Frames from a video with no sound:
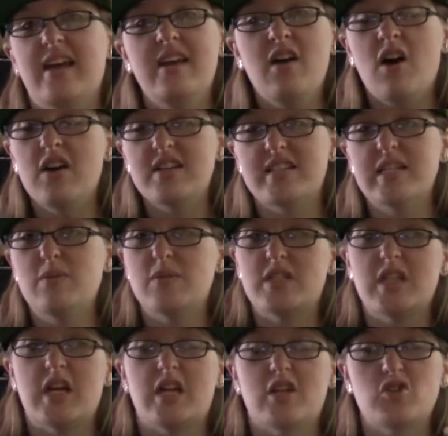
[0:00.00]
It honestly was
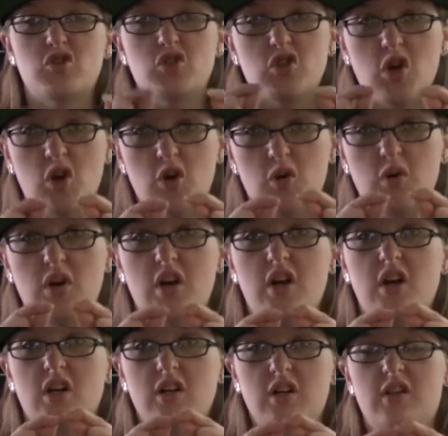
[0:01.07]
like so
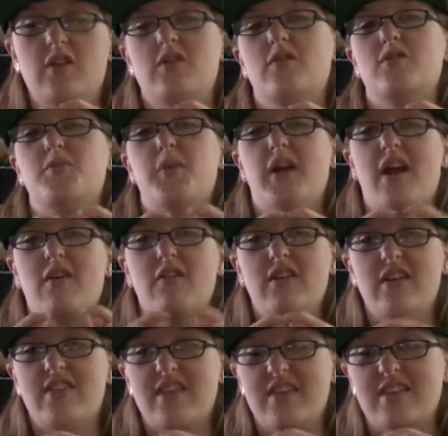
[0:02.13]
close, but I
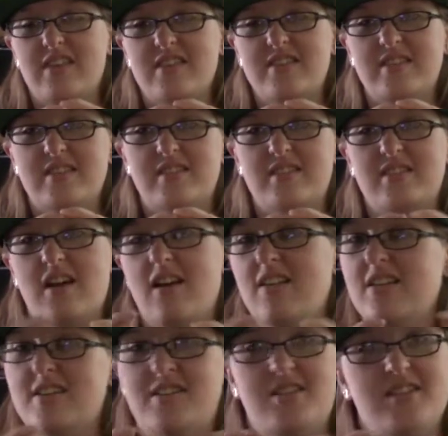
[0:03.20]
really think this
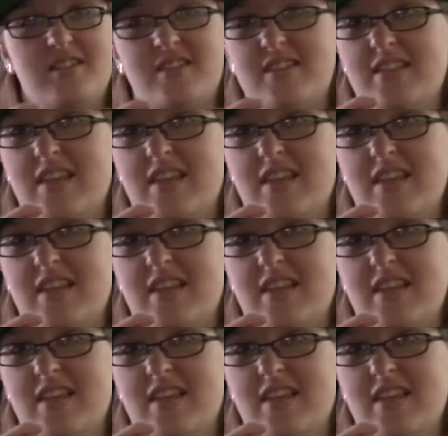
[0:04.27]
Solace just